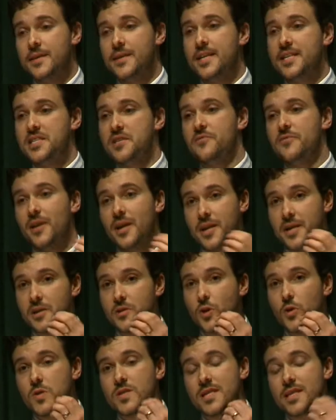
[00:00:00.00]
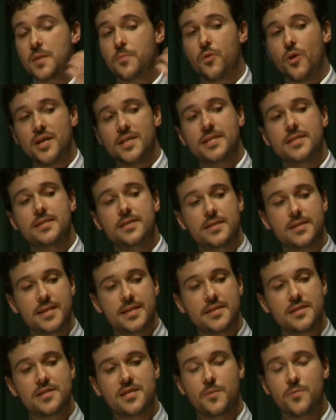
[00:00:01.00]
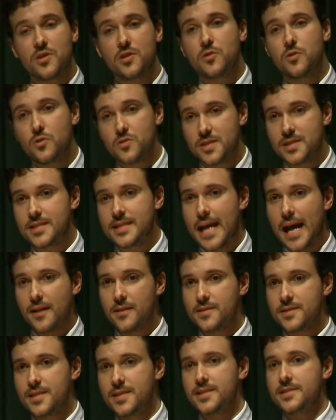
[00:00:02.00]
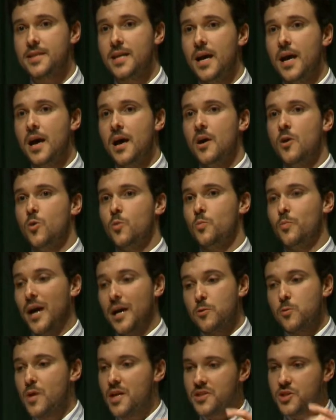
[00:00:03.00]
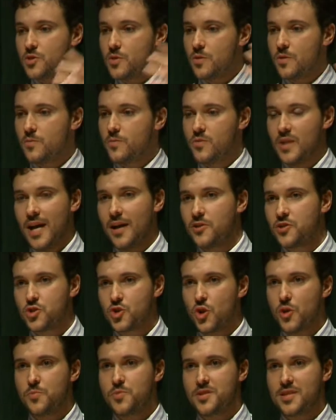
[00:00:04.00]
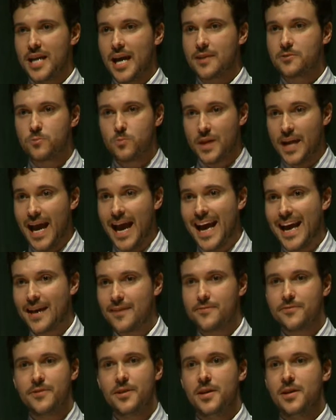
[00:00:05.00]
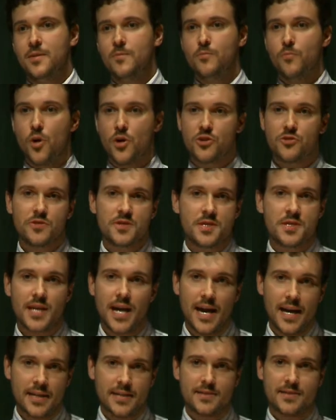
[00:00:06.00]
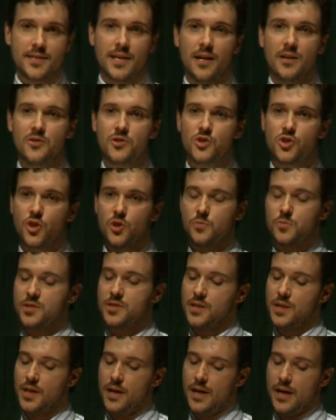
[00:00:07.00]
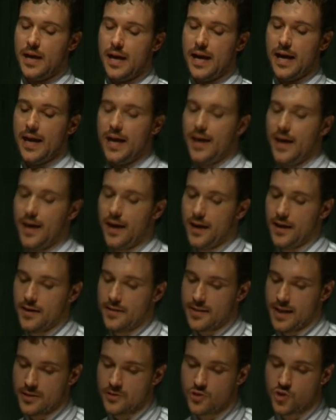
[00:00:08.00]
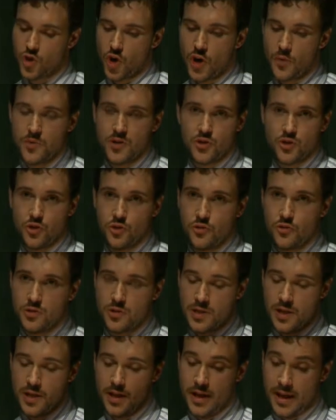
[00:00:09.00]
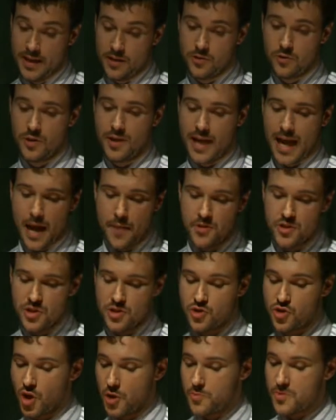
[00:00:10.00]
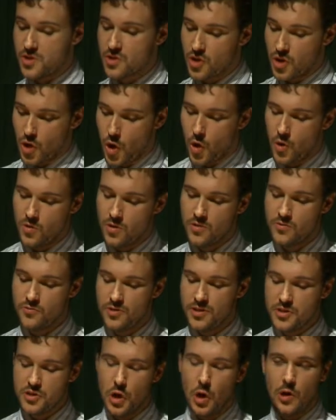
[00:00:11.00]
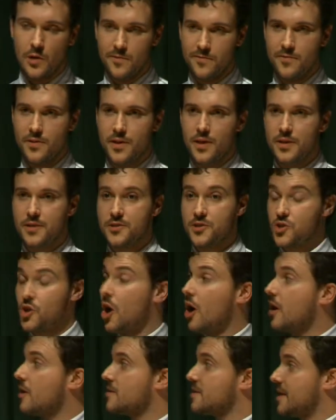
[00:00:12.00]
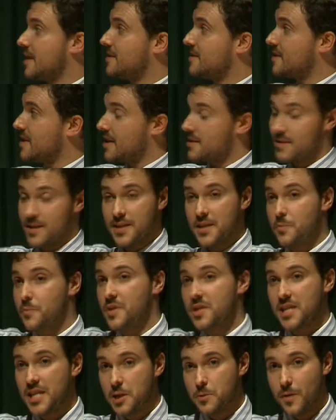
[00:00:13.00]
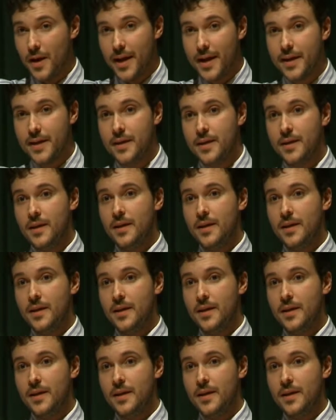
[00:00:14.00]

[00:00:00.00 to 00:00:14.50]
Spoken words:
These are very close, and the point is that these are some of the closest galaxies by which telescopes that we have, moderate-sized telescopes that astronomers use, including amateur astronomers, can all resolve stars, and certainly the Milky Way,